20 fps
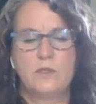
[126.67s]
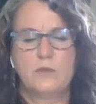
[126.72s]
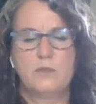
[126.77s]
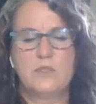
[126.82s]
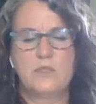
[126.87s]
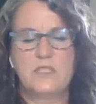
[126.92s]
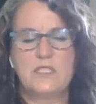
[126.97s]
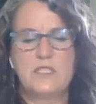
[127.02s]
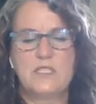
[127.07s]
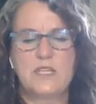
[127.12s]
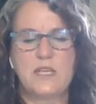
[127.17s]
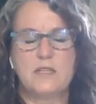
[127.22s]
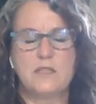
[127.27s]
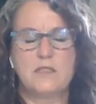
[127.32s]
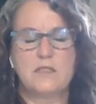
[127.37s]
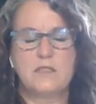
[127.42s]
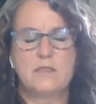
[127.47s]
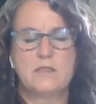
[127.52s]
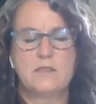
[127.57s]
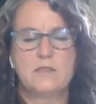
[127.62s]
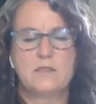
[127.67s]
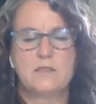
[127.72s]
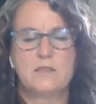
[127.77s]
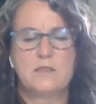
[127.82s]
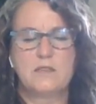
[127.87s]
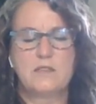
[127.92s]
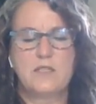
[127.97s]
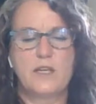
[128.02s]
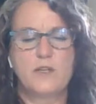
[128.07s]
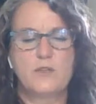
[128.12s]
What does that
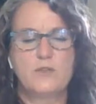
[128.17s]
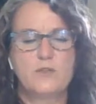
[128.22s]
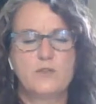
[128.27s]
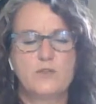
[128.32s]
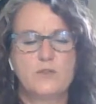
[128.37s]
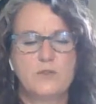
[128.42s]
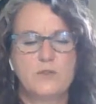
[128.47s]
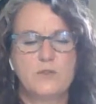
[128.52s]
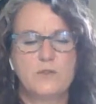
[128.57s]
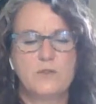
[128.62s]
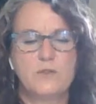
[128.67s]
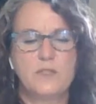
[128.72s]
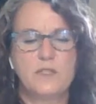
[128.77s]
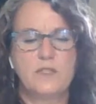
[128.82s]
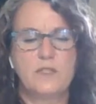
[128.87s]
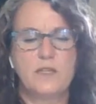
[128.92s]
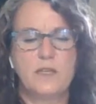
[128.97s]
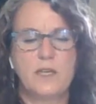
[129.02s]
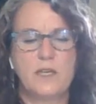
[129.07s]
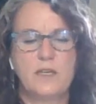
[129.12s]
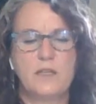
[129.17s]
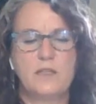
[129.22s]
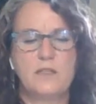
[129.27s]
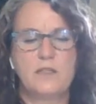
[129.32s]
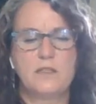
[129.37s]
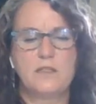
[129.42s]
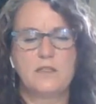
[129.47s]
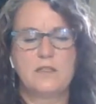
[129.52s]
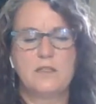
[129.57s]
texture feel like?